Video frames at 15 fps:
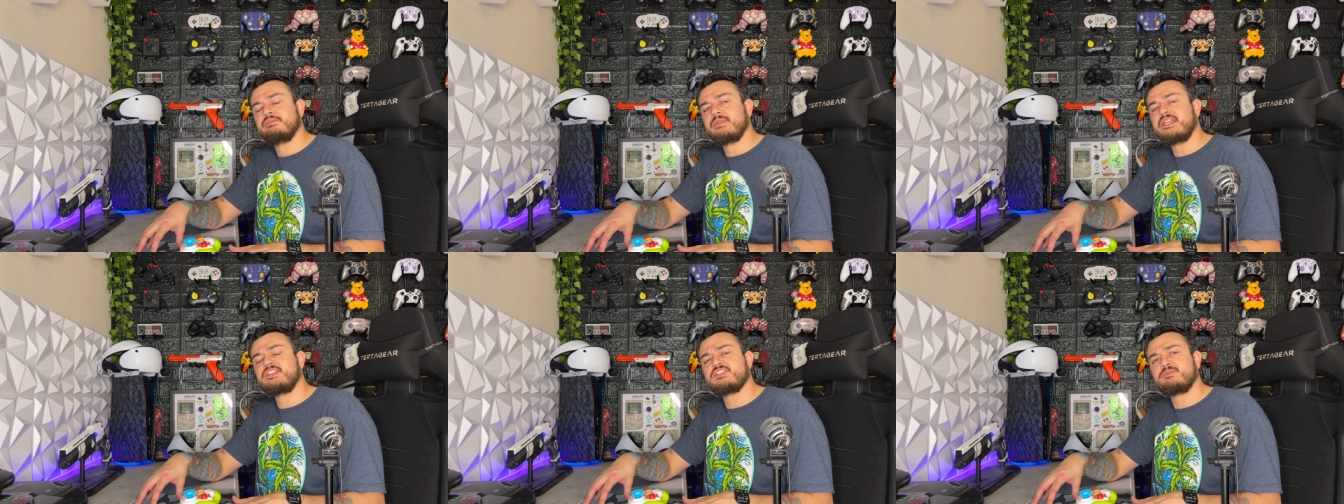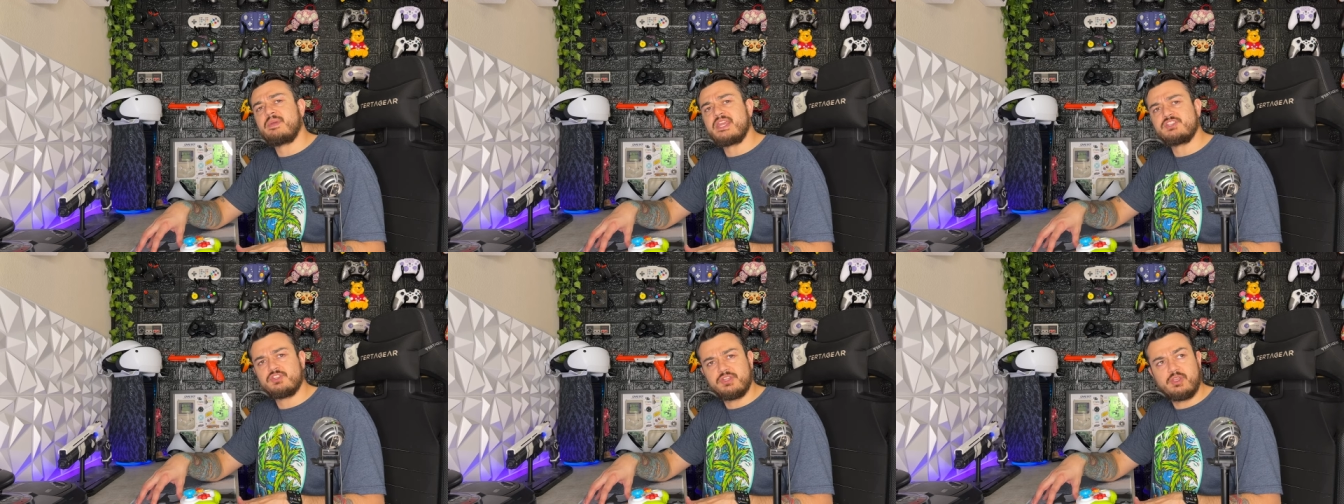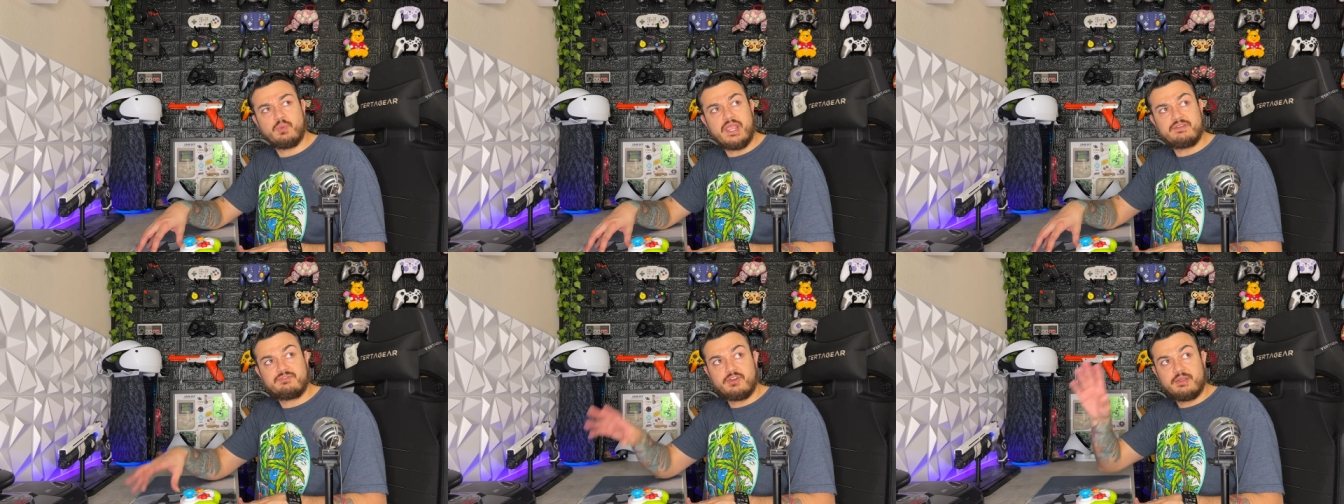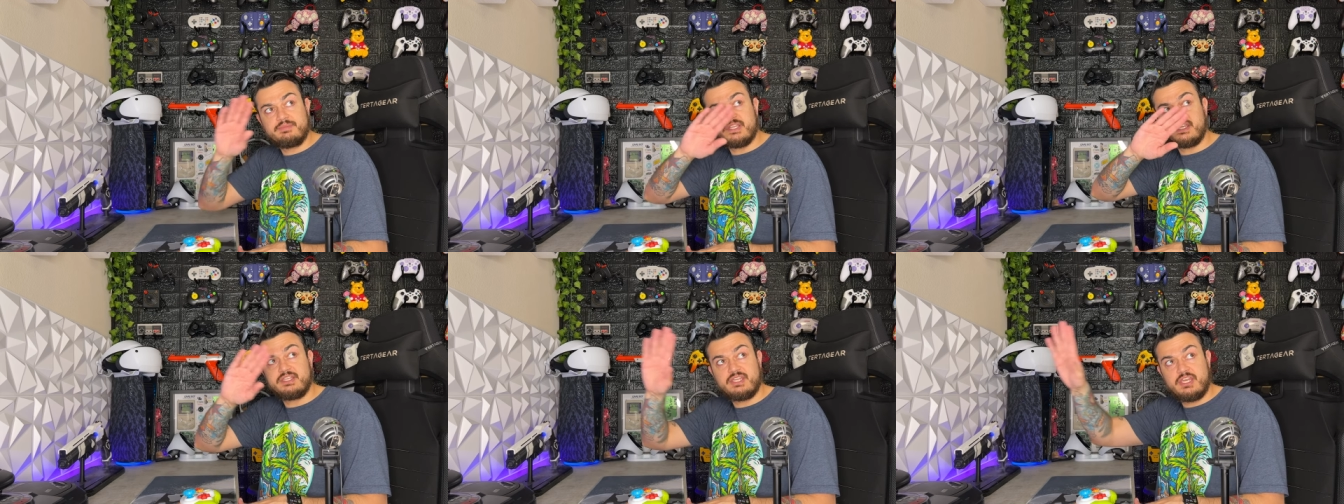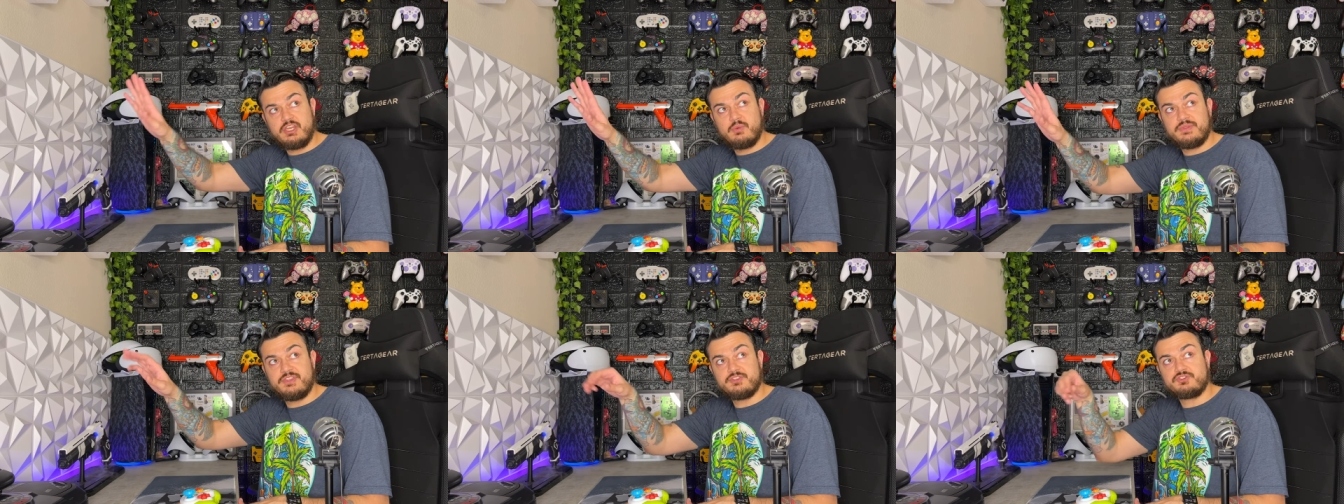Let us patiently wait for him to
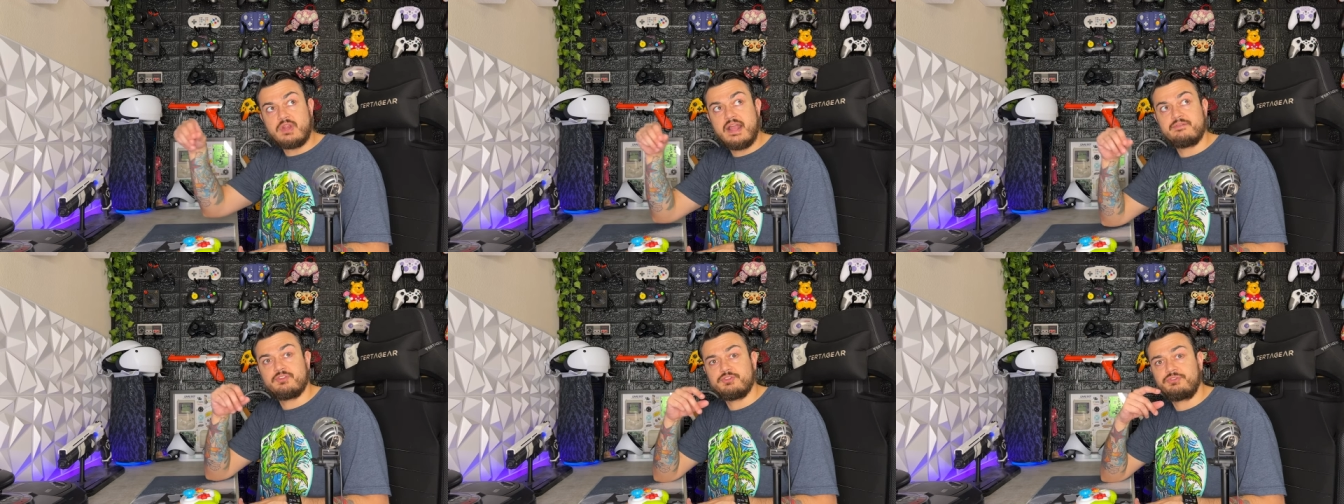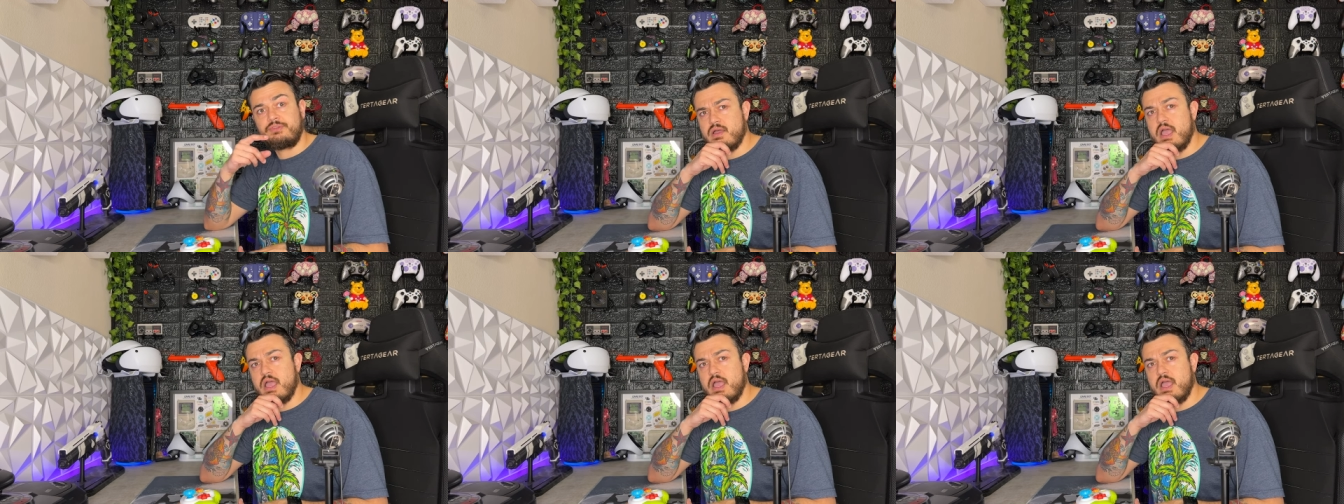continue with his travels.